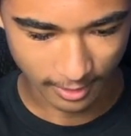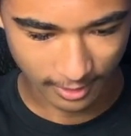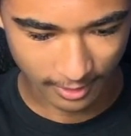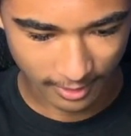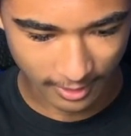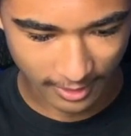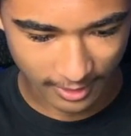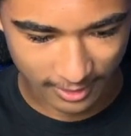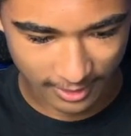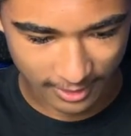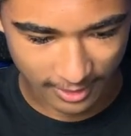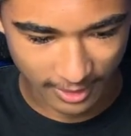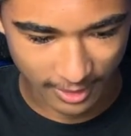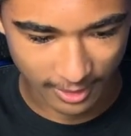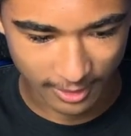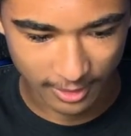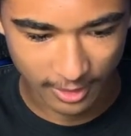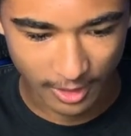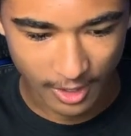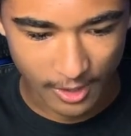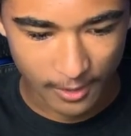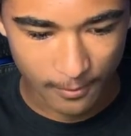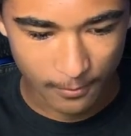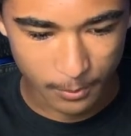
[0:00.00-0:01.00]
It says,
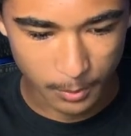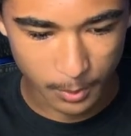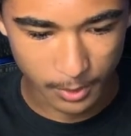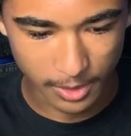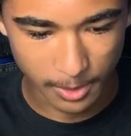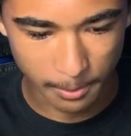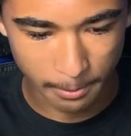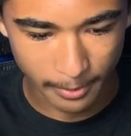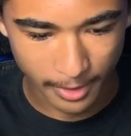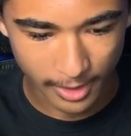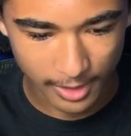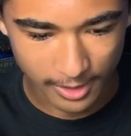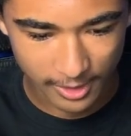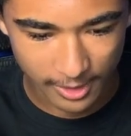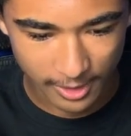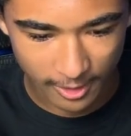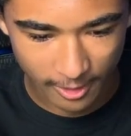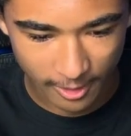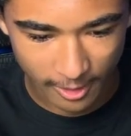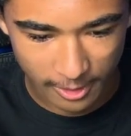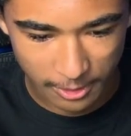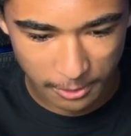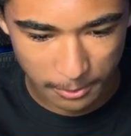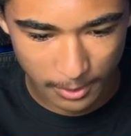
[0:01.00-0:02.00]
with a bite
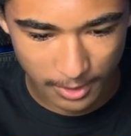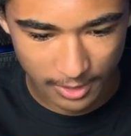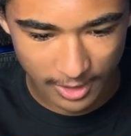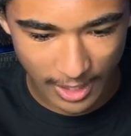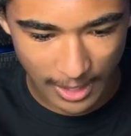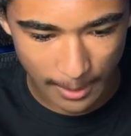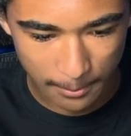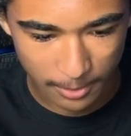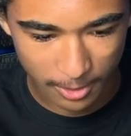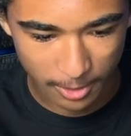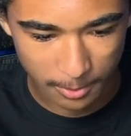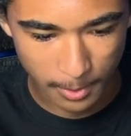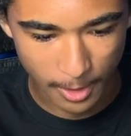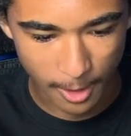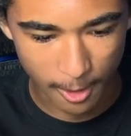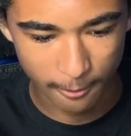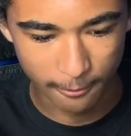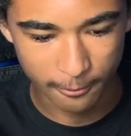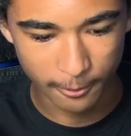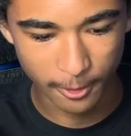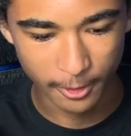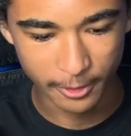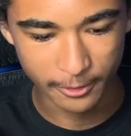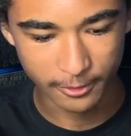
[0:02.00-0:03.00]
nearly 3 times as
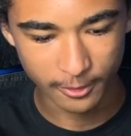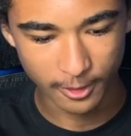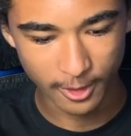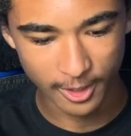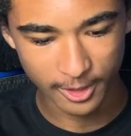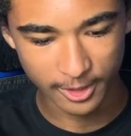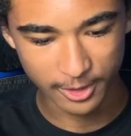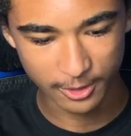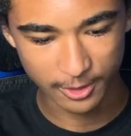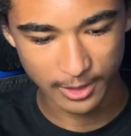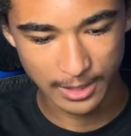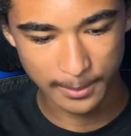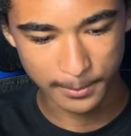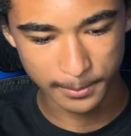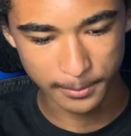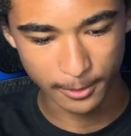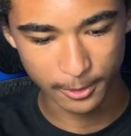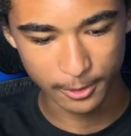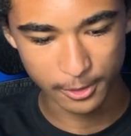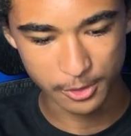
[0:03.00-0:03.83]
powerful as Velociraptor,